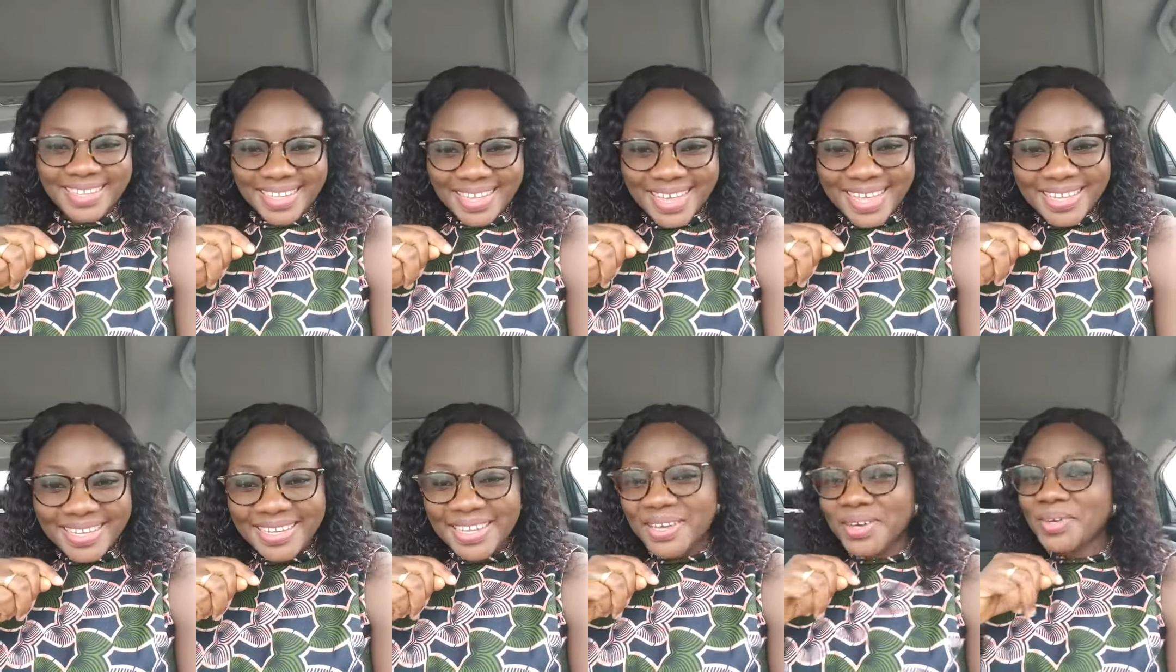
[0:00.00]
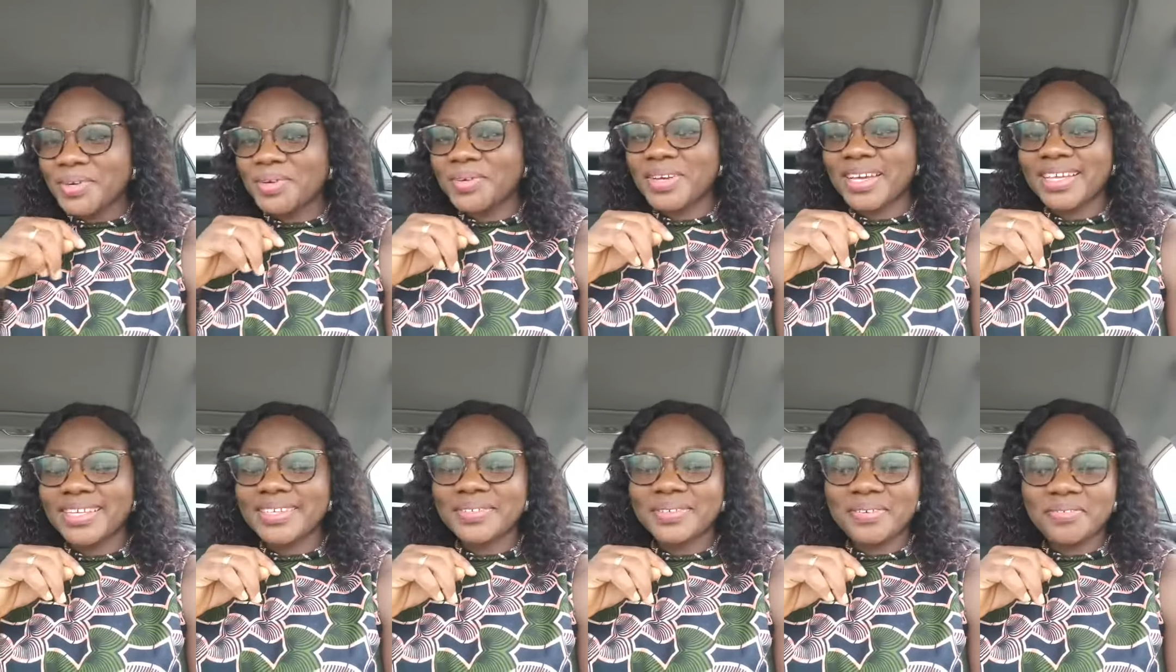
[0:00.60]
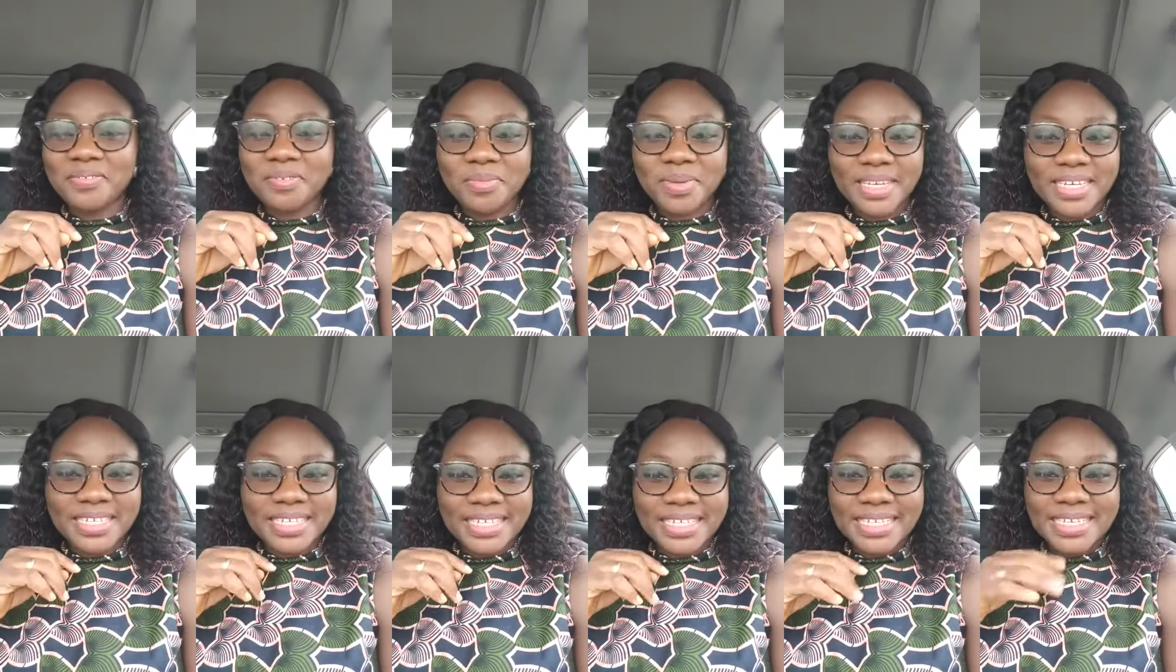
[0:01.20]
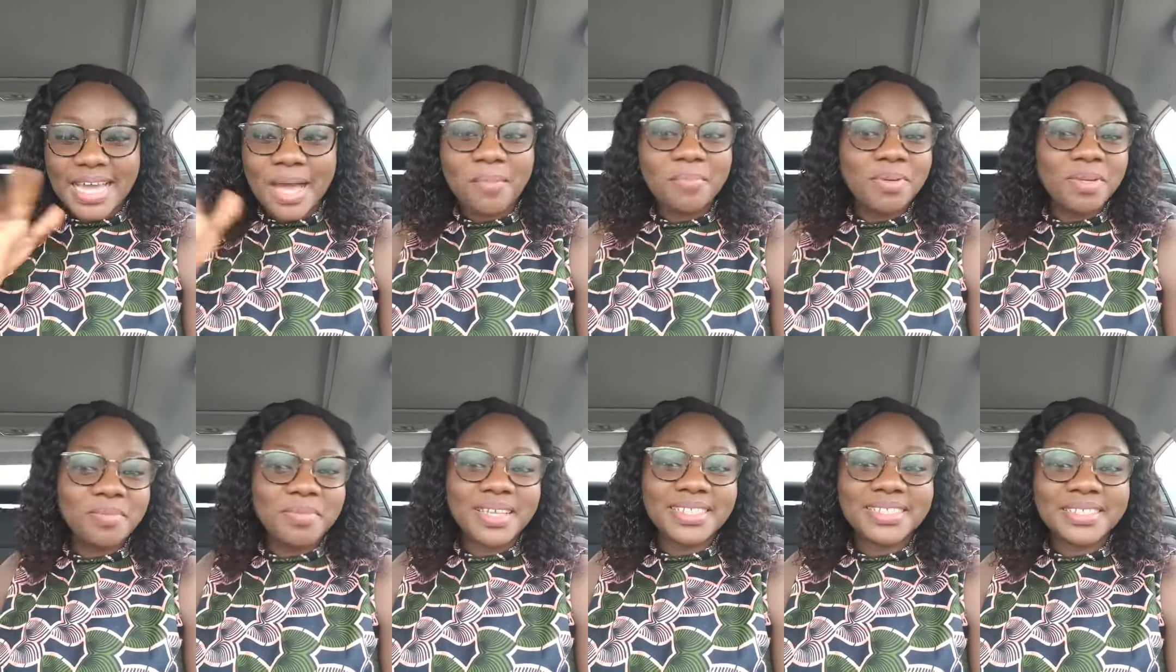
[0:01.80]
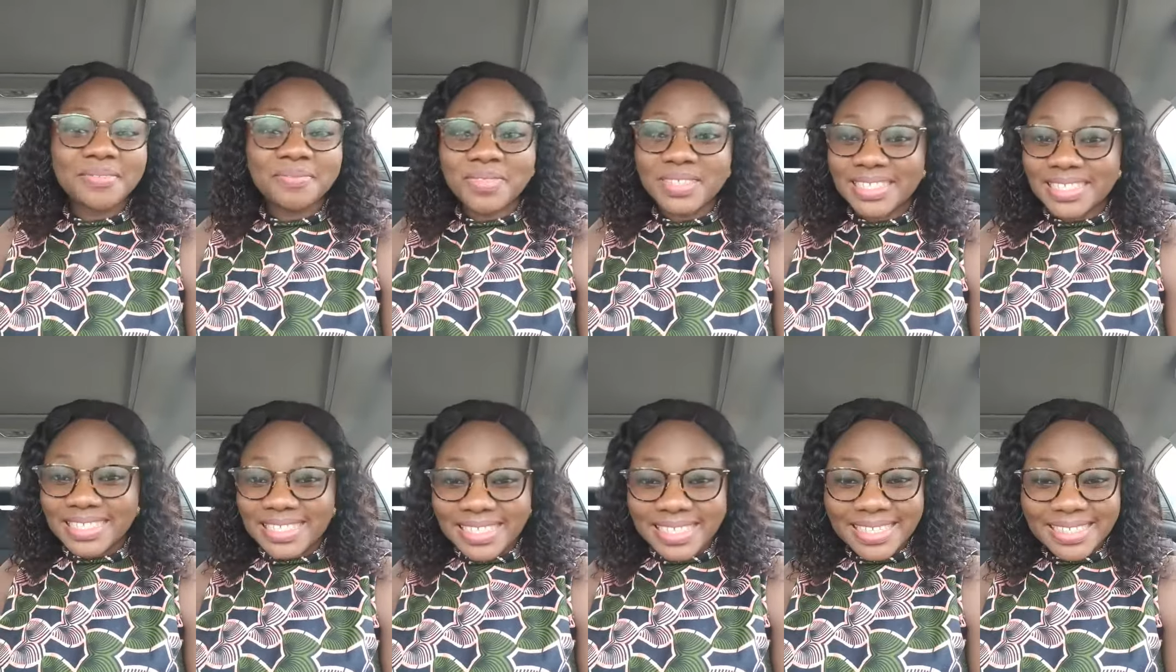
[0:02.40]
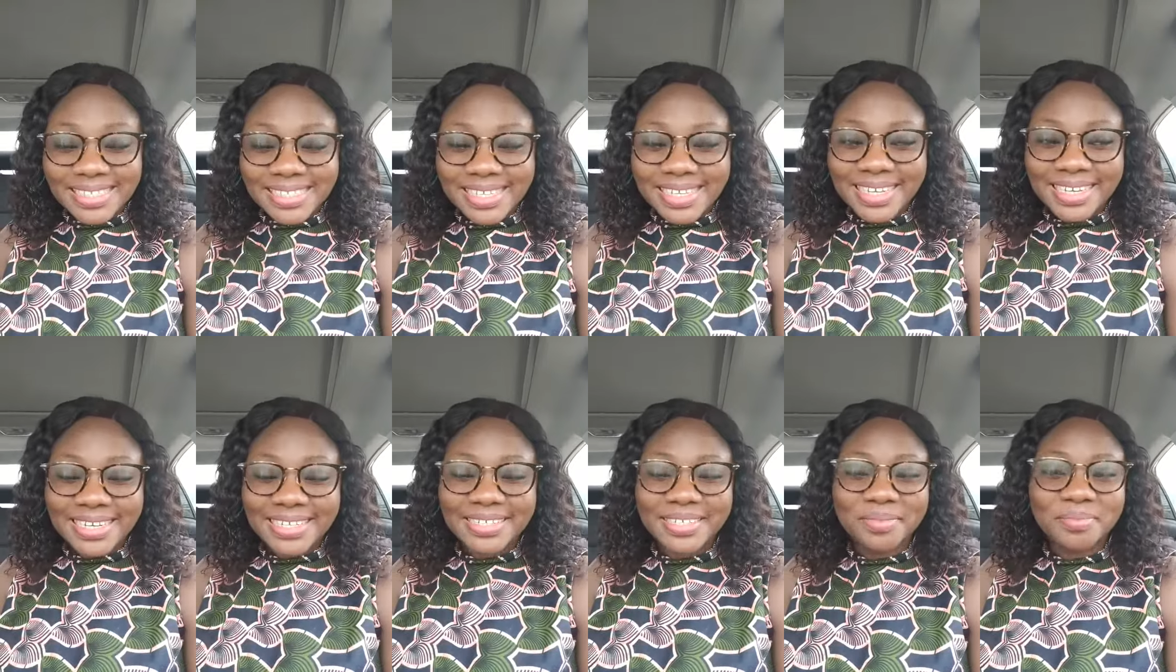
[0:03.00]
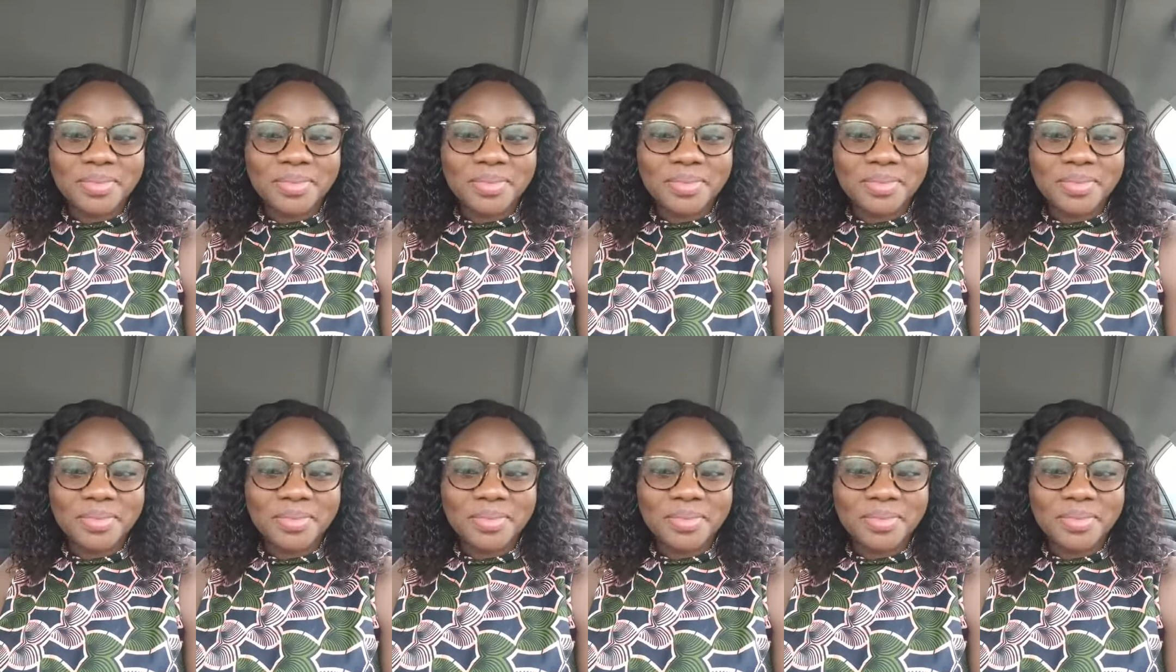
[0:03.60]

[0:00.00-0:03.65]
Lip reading: Hello everybody. Compliments of the season.